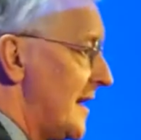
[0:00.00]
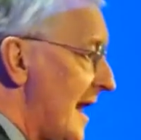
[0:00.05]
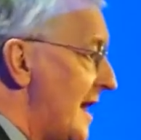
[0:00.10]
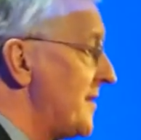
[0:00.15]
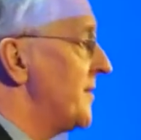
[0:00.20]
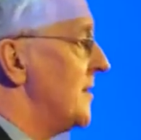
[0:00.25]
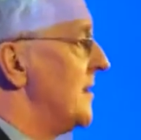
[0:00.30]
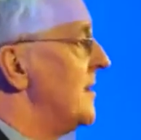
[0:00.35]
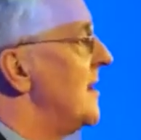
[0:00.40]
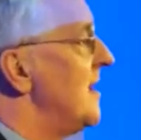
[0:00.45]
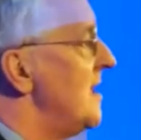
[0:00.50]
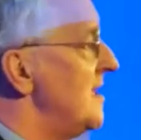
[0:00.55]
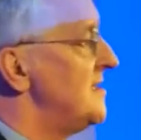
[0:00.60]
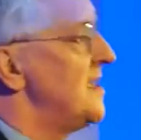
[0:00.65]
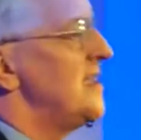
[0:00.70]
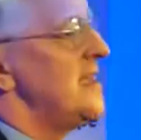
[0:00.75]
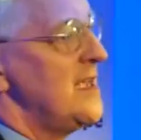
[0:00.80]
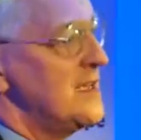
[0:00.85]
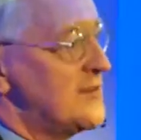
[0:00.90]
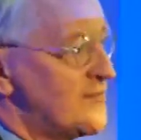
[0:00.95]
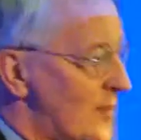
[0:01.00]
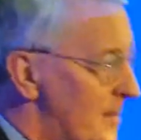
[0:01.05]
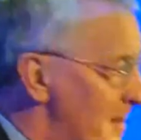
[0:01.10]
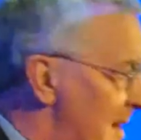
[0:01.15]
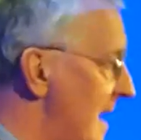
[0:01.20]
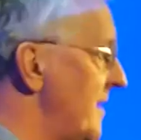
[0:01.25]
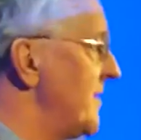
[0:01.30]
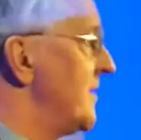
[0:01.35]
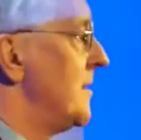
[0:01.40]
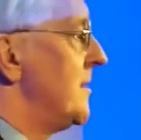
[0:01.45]
to London as it is
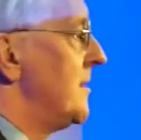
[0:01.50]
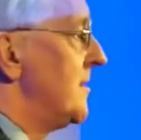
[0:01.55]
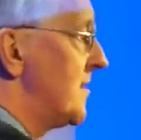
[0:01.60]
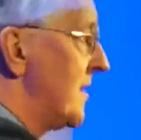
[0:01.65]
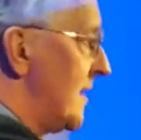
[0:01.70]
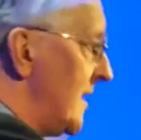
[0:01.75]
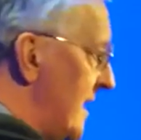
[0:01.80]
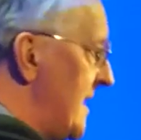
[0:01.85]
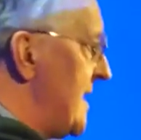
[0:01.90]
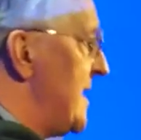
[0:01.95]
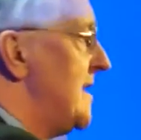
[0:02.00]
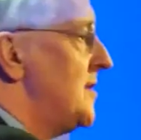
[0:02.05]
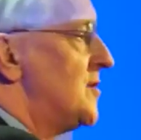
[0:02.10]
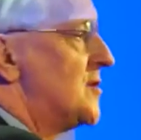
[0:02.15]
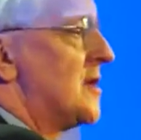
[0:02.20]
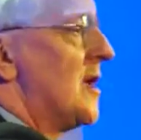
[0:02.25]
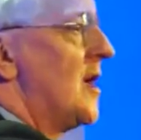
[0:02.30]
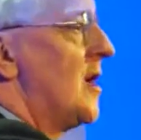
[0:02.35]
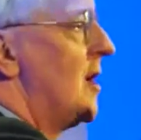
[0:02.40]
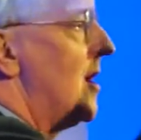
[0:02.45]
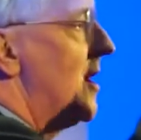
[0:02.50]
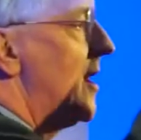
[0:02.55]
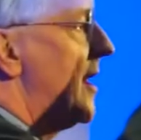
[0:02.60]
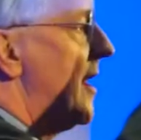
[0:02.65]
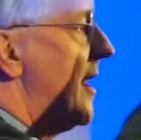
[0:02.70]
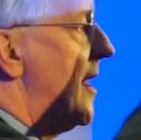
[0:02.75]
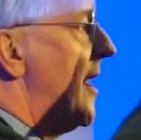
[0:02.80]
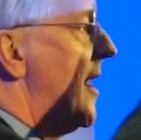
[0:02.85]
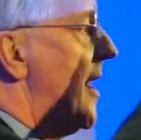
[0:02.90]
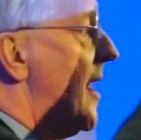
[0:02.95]
from London to Leeds
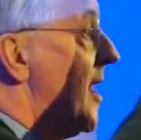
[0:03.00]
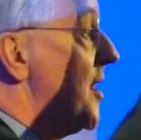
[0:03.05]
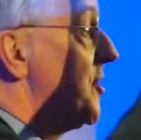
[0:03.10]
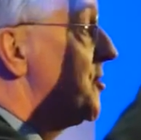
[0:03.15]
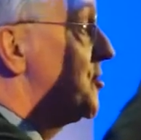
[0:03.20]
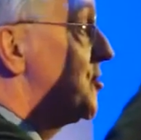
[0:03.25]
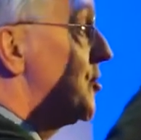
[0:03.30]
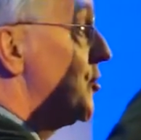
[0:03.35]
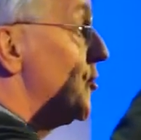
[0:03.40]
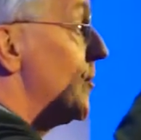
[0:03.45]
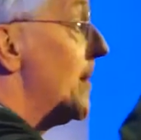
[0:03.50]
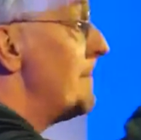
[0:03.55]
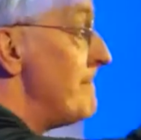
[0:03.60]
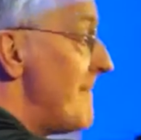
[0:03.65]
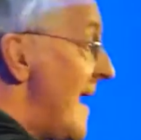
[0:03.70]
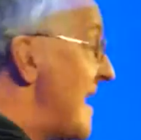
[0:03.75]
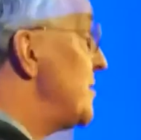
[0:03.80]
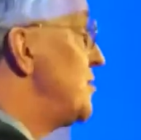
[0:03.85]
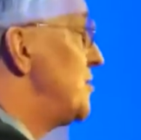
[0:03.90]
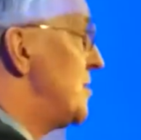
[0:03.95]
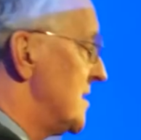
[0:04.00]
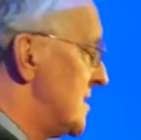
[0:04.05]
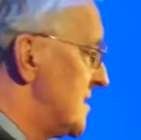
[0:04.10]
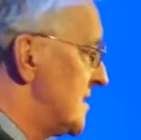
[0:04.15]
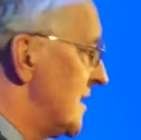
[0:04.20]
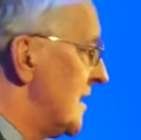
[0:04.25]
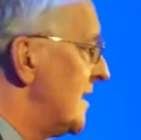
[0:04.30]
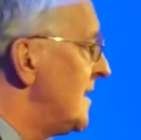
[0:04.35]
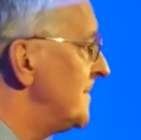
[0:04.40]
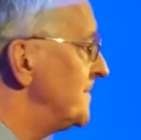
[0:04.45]
to
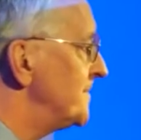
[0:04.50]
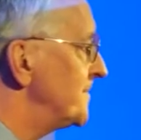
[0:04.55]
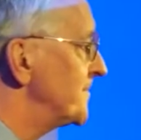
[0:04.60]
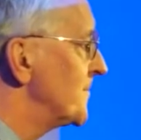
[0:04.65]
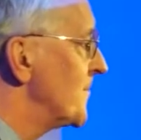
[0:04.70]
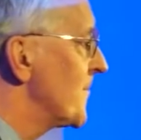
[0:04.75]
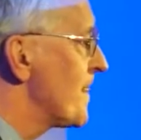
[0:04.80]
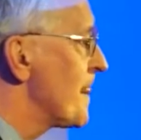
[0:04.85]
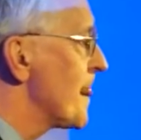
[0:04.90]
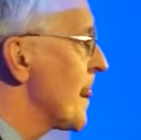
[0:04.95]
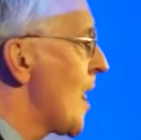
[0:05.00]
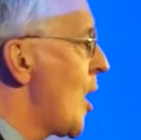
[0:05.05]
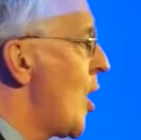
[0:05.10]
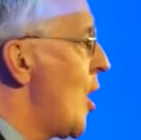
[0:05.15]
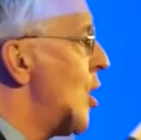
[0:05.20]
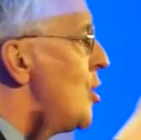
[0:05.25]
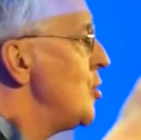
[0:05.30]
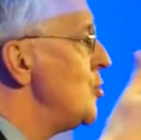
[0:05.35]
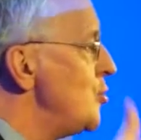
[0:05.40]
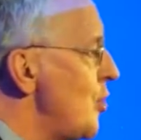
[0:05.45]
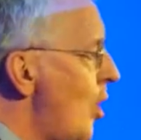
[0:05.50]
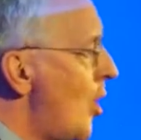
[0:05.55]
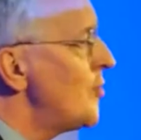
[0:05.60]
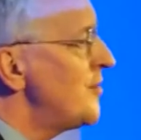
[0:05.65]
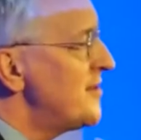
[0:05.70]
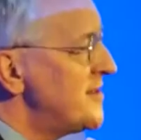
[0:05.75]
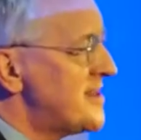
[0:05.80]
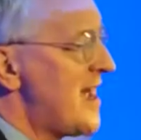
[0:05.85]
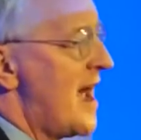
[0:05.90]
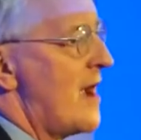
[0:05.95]
Manchester,
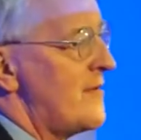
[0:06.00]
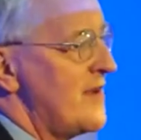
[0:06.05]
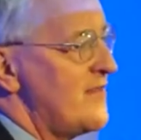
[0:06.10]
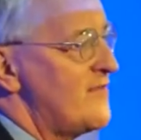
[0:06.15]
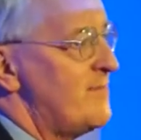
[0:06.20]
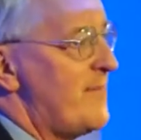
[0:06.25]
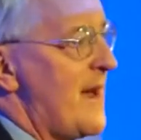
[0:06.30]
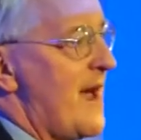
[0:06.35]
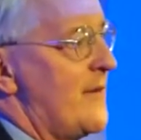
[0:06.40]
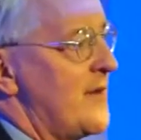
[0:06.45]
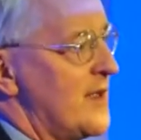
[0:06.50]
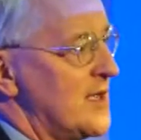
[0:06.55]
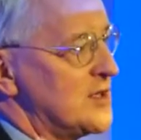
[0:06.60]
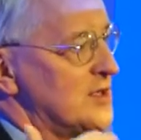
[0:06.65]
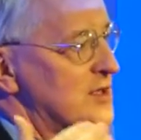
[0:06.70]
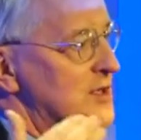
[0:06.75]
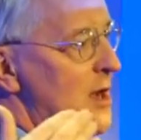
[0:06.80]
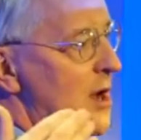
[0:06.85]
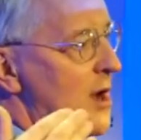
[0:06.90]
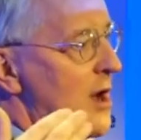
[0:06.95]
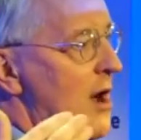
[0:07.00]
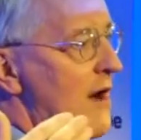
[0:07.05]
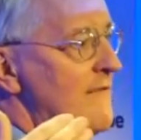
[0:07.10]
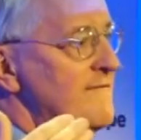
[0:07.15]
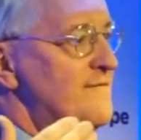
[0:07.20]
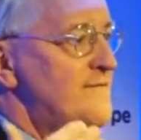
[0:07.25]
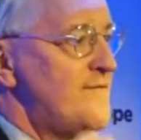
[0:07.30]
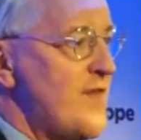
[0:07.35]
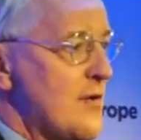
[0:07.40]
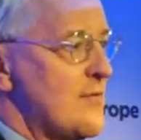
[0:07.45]
non-tariff barriers
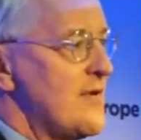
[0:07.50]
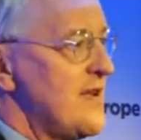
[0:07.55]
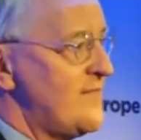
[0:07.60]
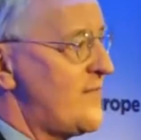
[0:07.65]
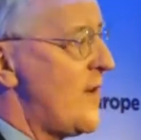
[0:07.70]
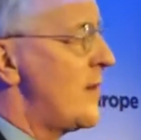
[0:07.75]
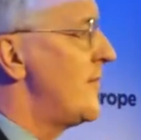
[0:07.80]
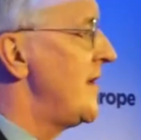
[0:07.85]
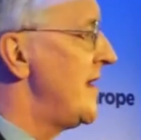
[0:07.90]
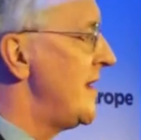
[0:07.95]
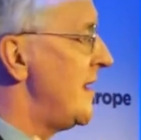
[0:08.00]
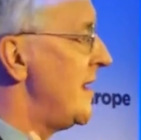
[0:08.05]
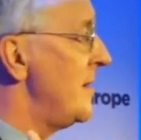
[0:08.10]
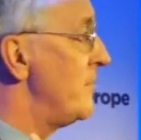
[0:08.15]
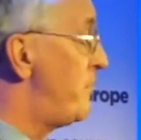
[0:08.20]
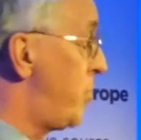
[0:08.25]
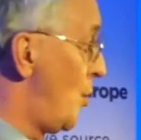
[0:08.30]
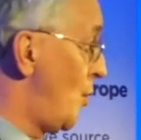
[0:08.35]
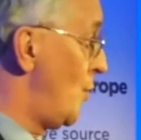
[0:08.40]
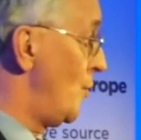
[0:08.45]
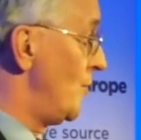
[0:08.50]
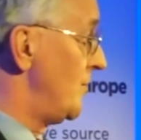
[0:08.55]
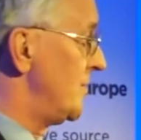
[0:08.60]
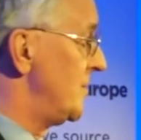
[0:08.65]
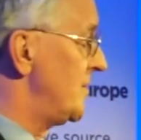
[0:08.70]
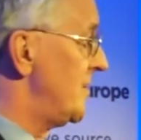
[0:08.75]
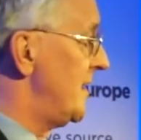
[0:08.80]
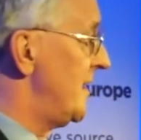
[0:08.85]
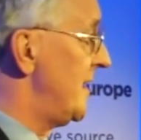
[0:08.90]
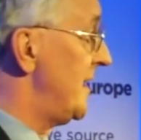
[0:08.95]
are very, very
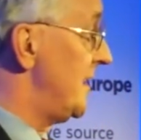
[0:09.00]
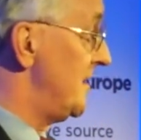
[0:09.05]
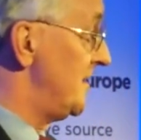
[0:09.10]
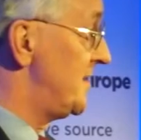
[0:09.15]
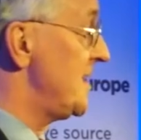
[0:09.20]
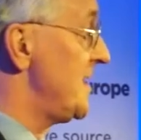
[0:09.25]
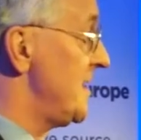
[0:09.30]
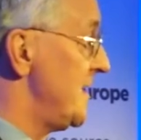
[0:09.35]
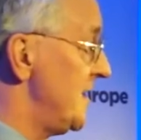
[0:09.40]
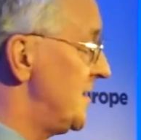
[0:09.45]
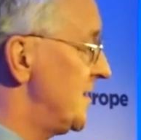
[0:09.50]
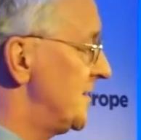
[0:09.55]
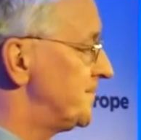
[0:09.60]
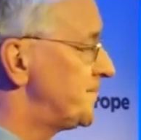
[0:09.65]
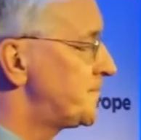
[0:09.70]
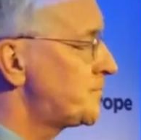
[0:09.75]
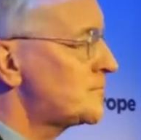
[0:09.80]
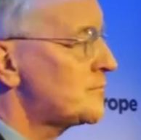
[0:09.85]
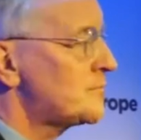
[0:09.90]
important indeed.